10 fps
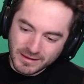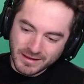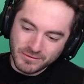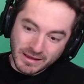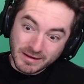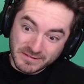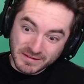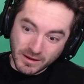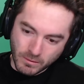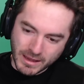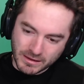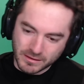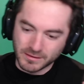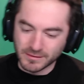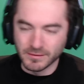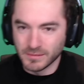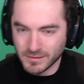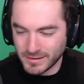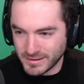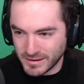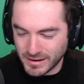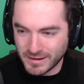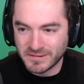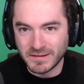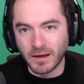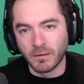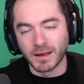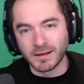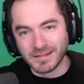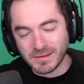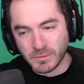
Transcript: if you gotta stay awake, and you gotta stay awake in the